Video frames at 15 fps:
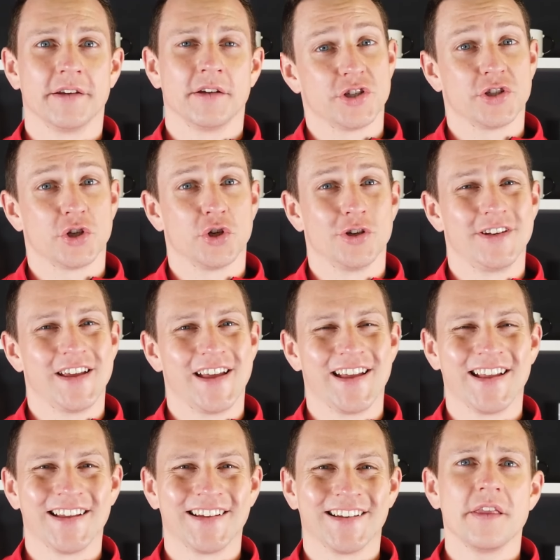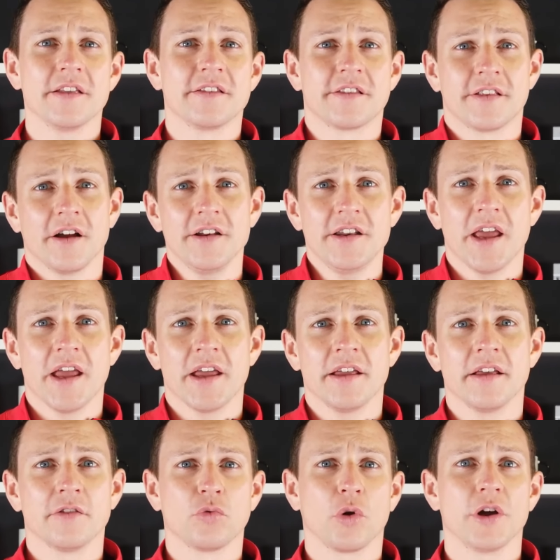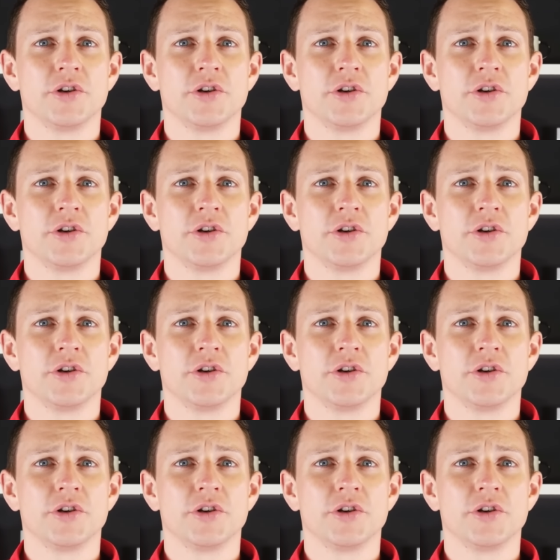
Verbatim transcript: which is a good day. And then Sunday is